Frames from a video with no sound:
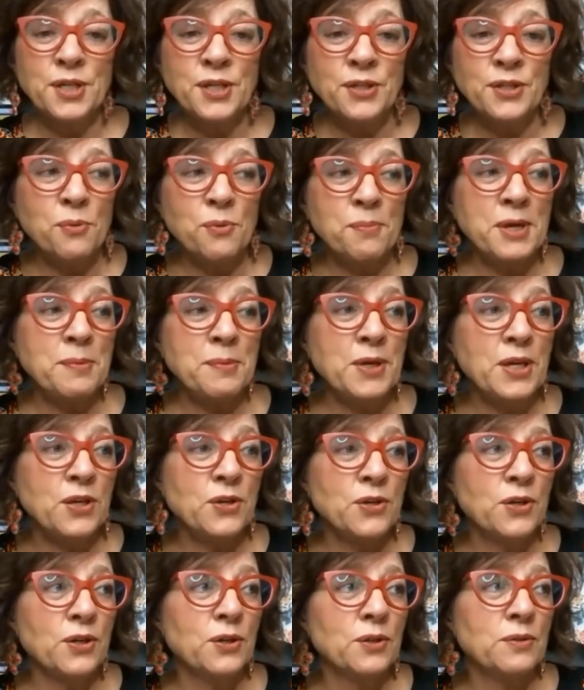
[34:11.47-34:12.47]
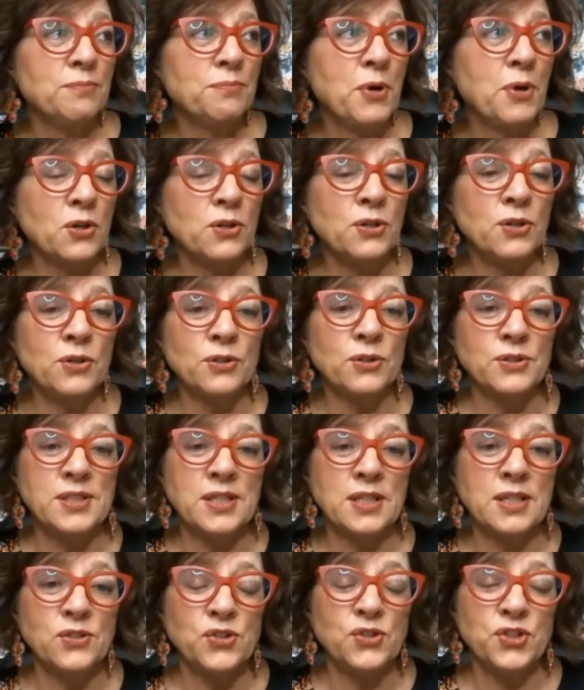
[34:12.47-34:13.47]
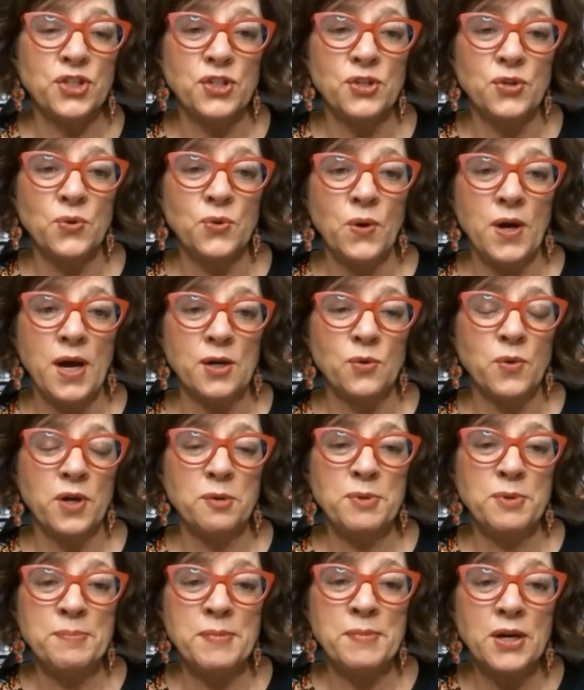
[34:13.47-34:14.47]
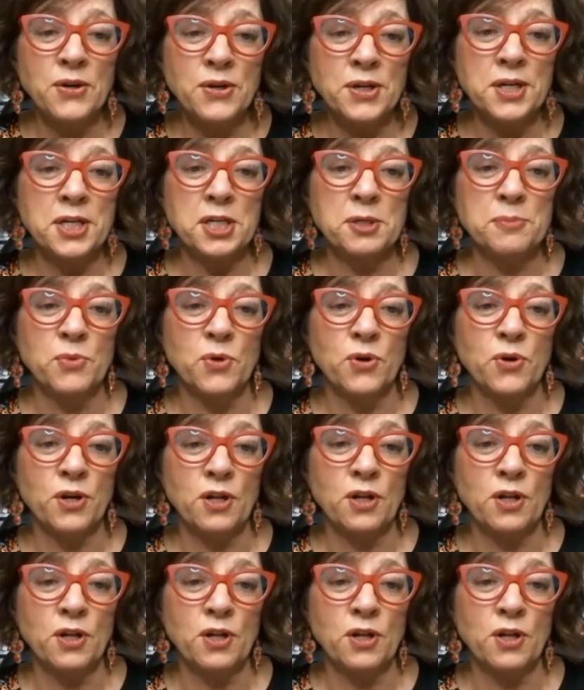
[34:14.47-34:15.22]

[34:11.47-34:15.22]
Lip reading: You know, maybe your partner says to you, I don't want to be married anymore.